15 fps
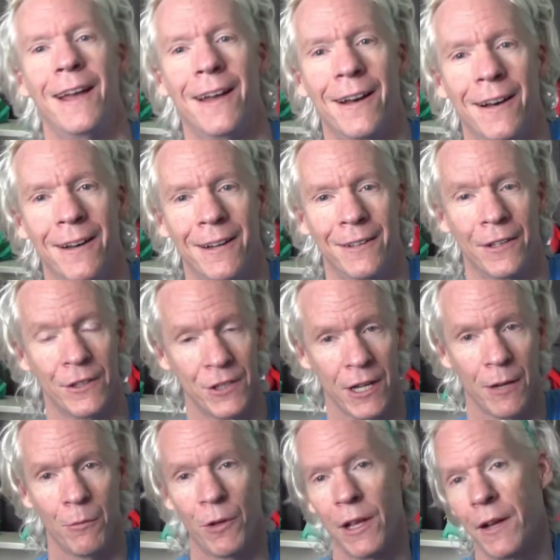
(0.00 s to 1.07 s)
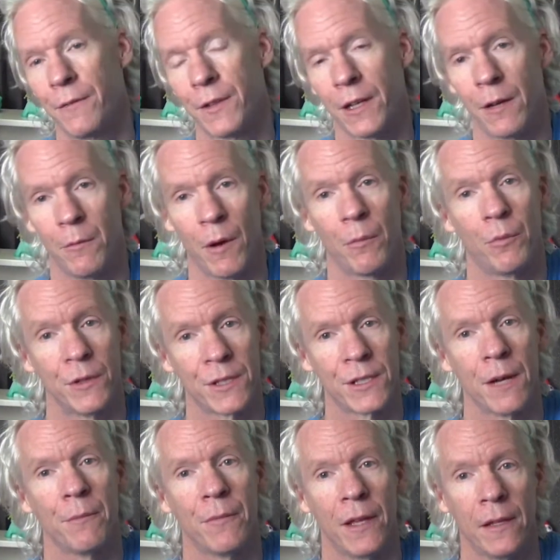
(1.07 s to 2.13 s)
GM will have to come up with
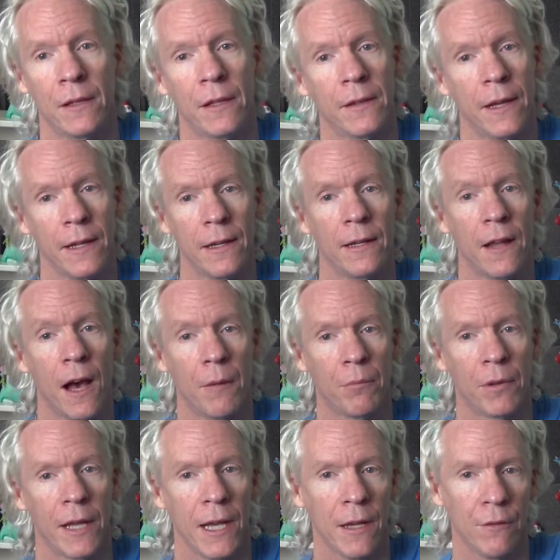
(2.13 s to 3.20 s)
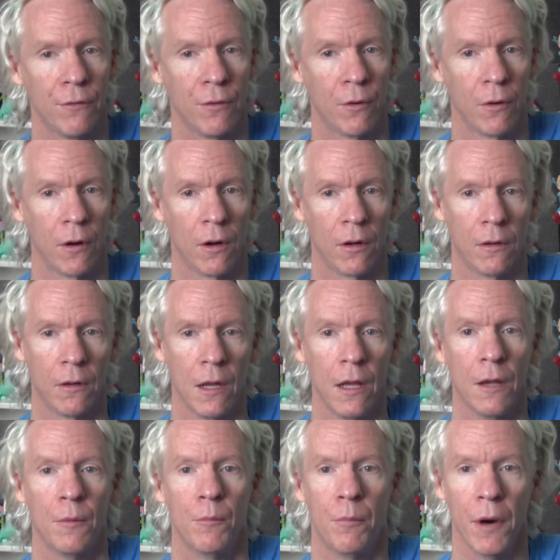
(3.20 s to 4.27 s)
something that they did not plan for.
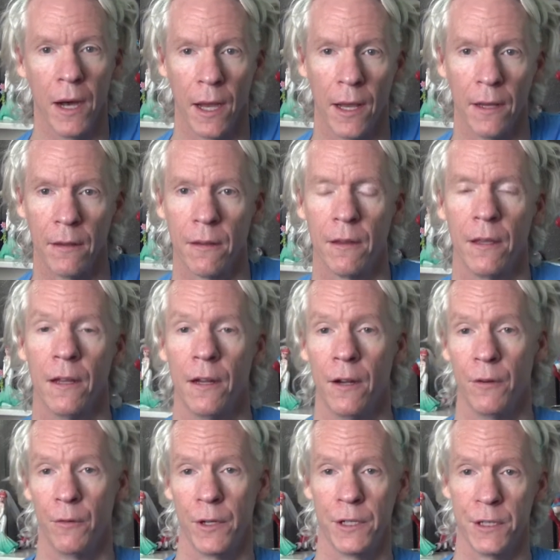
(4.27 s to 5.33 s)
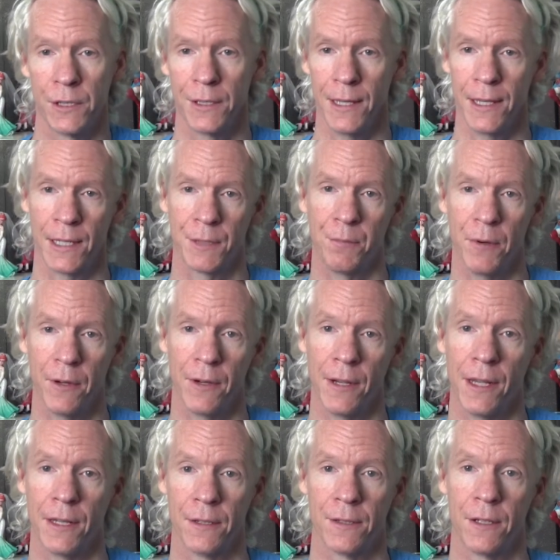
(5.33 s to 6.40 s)
But it enriches the
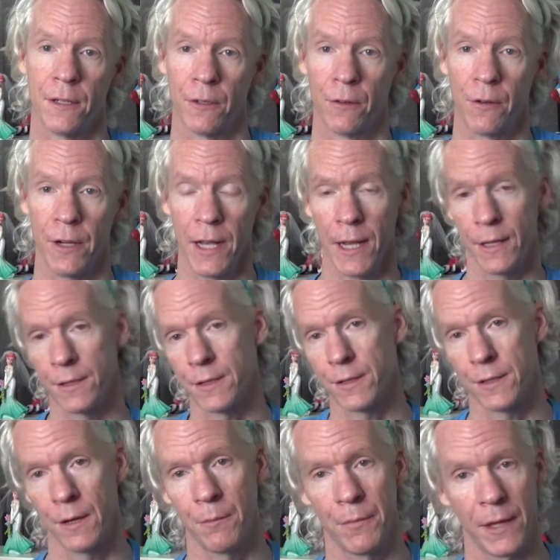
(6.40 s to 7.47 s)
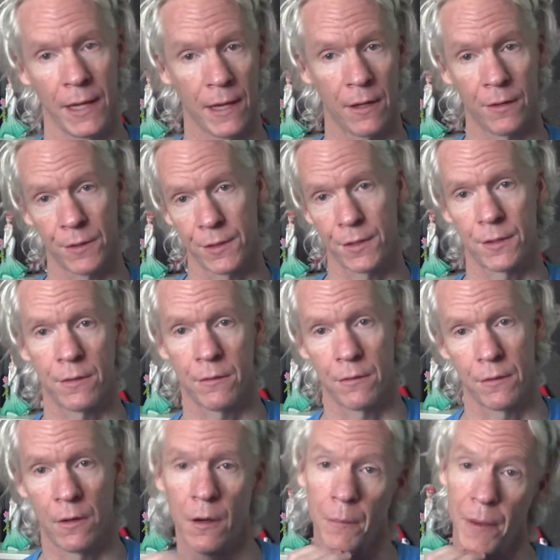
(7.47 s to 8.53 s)
experience and creates something else
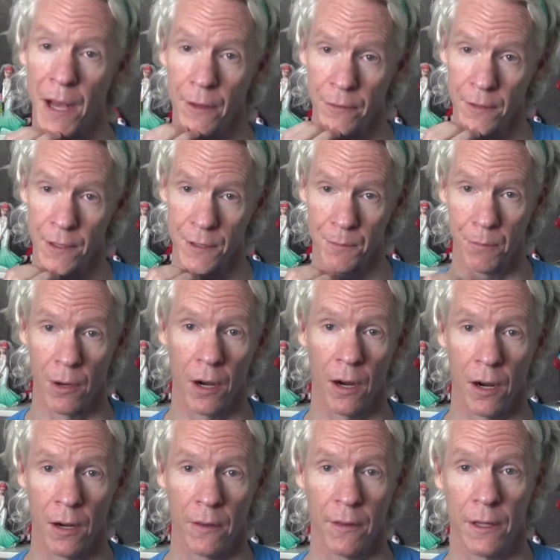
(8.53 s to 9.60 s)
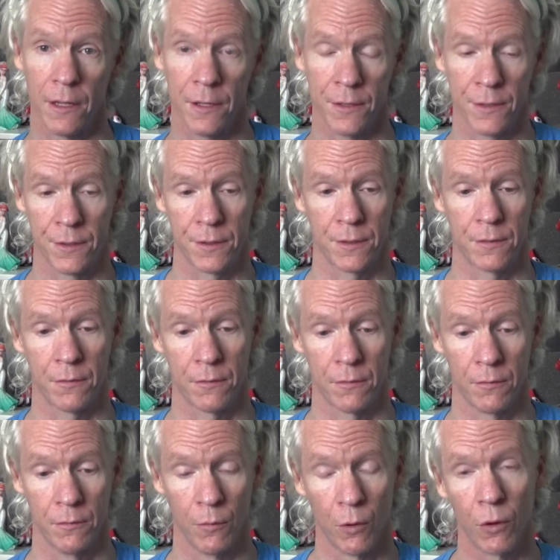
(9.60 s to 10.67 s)
about this bar that is
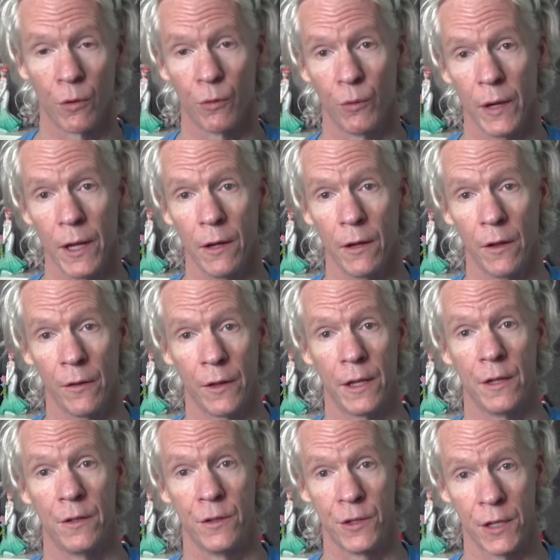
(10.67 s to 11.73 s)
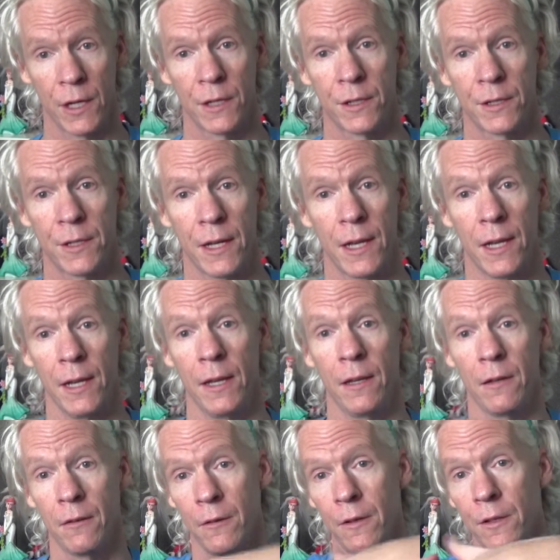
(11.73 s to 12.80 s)
more real than just
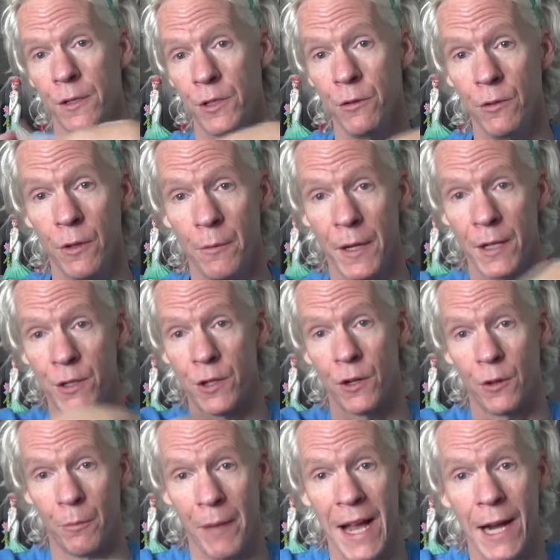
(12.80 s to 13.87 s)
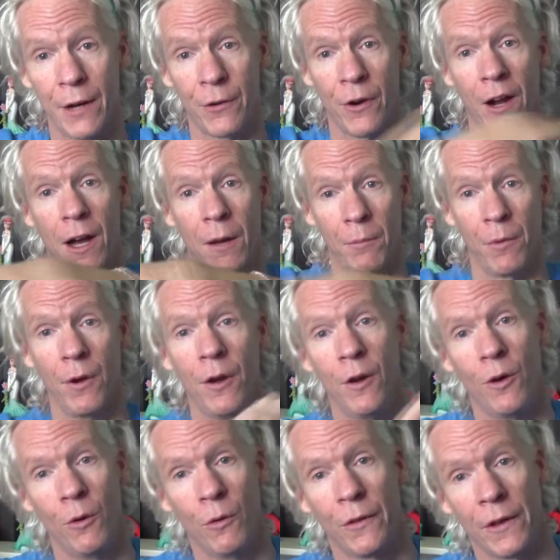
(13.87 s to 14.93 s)
a two-dimensional backdrop
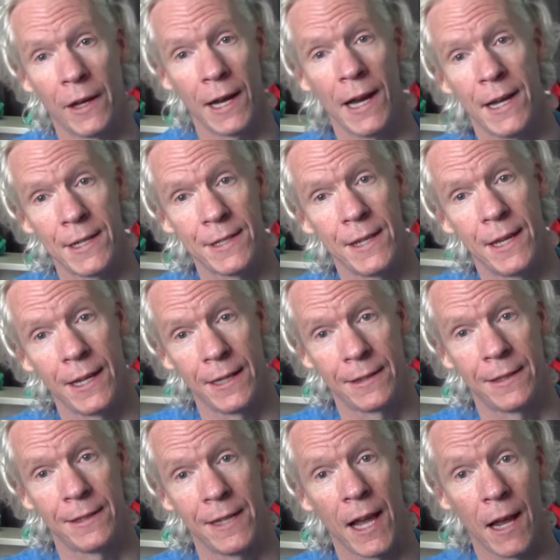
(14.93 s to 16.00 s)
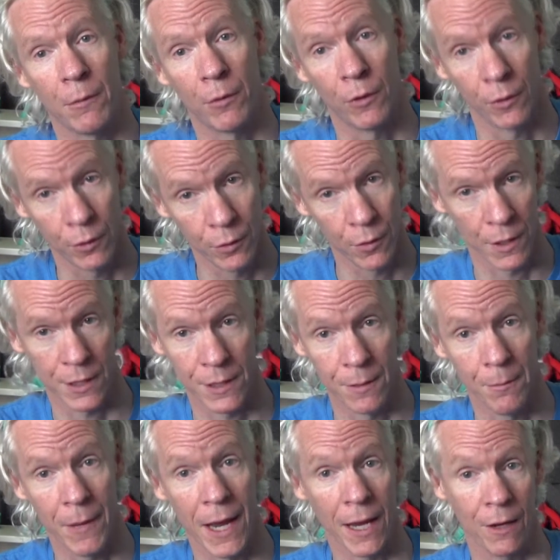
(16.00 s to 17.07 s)
with a guy sitting at the table who is the
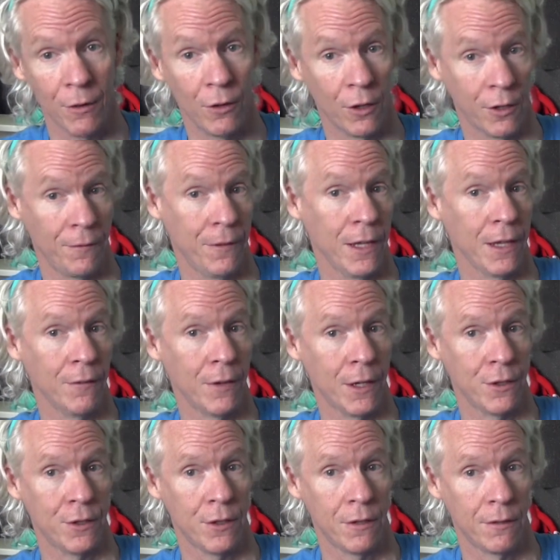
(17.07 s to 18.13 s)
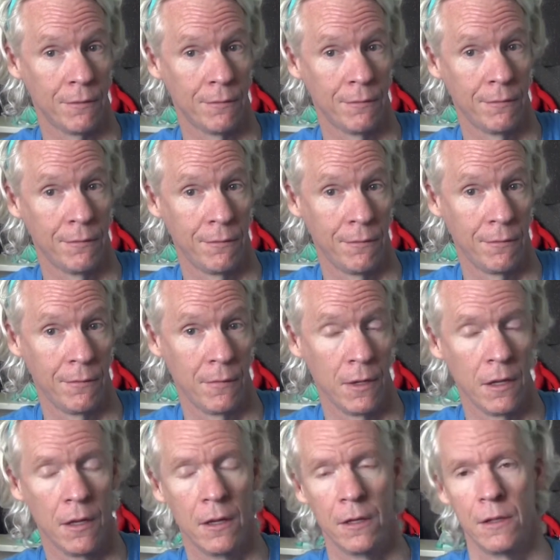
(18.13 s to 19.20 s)
main hook of the adventure.
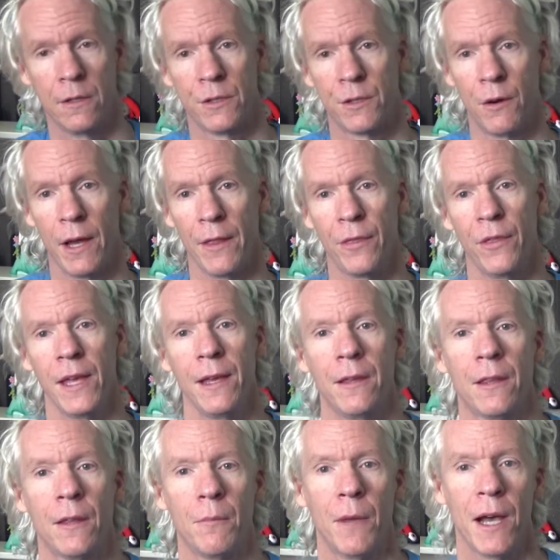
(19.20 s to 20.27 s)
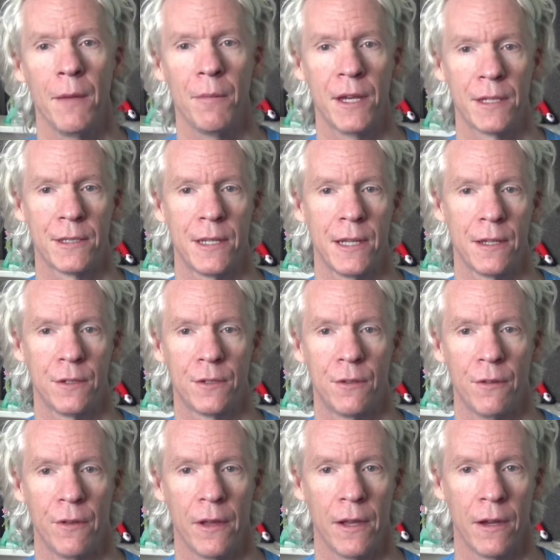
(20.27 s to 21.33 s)
So I think that my best
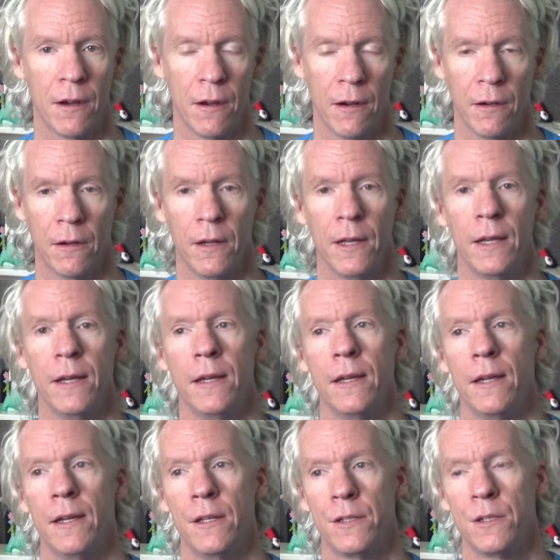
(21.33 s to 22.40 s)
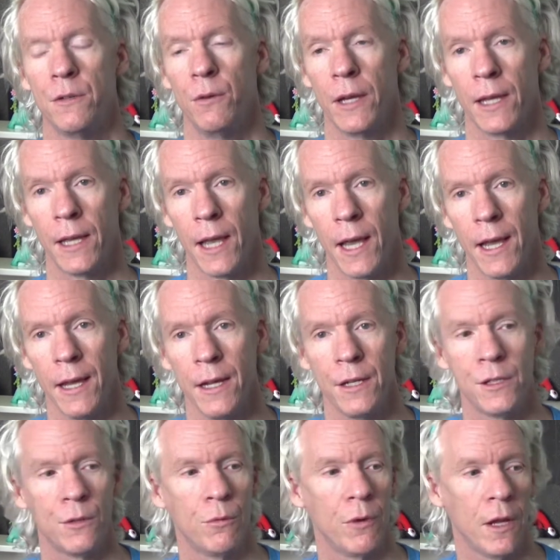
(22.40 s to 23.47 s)
answer there is to
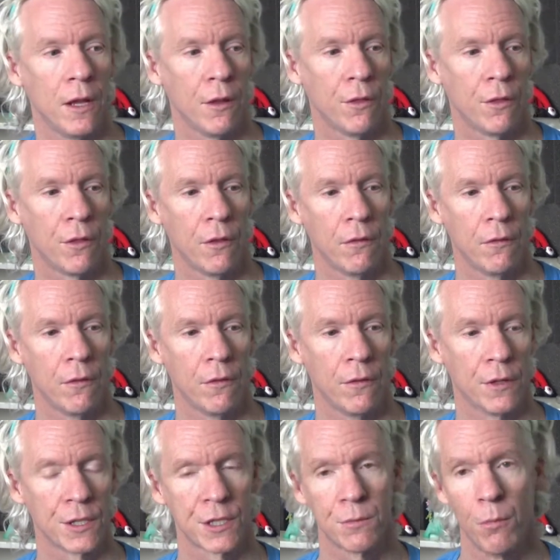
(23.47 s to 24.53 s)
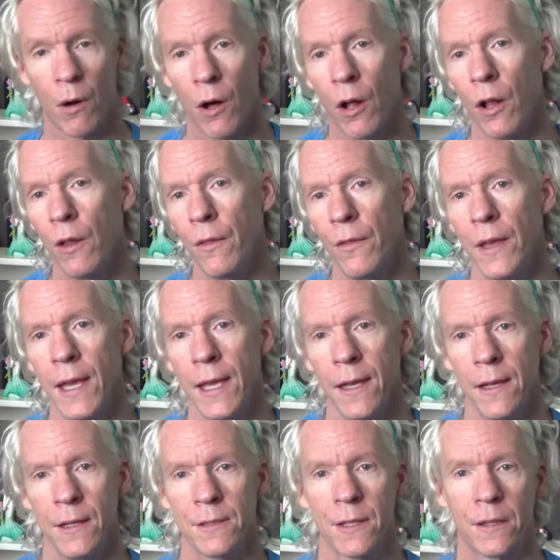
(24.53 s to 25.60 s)
engage with the small
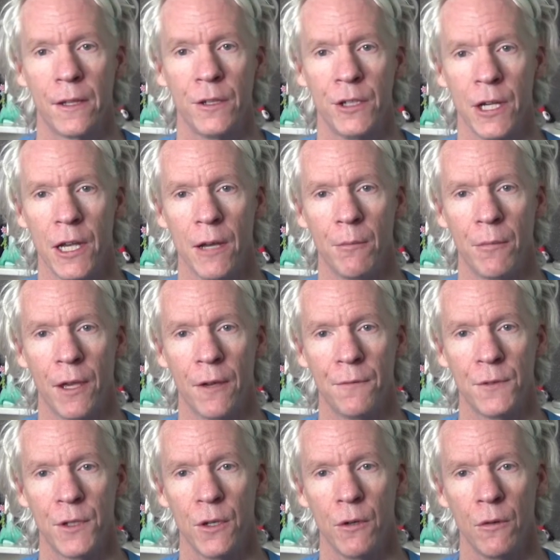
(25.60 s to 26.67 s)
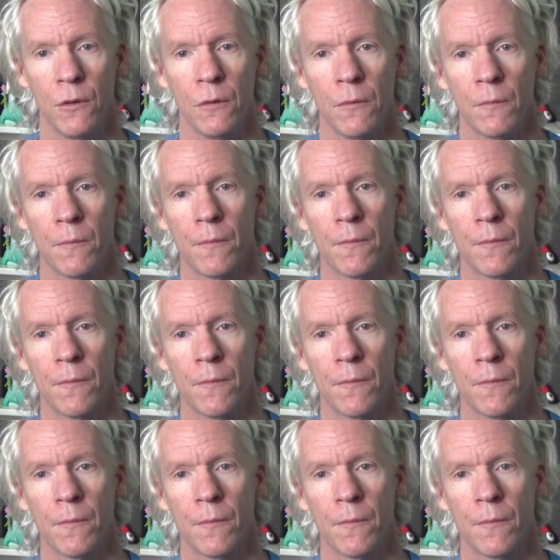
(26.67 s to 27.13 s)
things that the GM gives you,